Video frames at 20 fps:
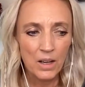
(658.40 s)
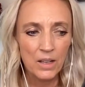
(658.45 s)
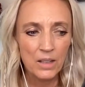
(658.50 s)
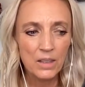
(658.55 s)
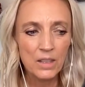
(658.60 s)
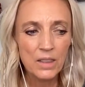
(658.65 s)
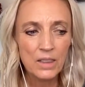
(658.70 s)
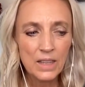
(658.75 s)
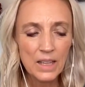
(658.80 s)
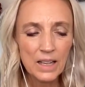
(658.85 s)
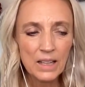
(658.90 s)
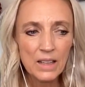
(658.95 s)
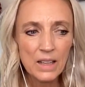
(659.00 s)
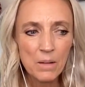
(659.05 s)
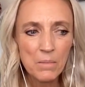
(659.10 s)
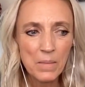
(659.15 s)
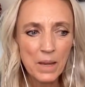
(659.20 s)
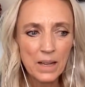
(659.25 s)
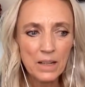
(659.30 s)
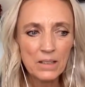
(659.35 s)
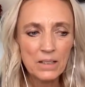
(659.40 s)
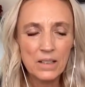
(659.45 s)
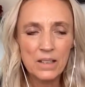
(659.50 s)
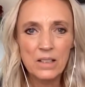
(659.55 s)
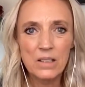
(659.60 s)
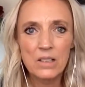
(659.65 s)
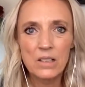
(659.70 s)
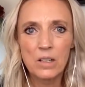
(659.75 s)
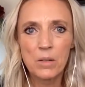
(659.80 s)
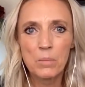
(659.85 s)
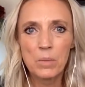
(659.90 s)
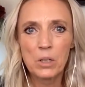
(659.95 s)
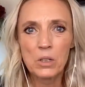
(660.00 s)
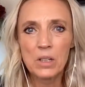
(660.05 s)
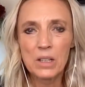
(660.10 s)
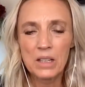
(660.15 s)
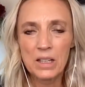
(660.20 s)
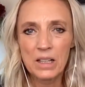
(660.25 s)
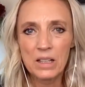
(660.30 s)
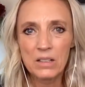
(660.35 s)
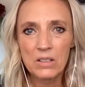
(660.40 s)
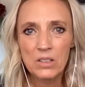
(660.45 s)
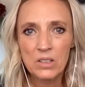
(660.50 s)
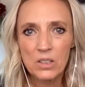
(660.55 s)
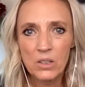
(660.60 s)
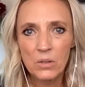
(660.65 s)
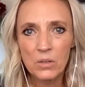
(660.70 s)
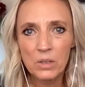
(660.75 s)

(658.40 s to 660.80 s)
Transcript: The thing that makes this community so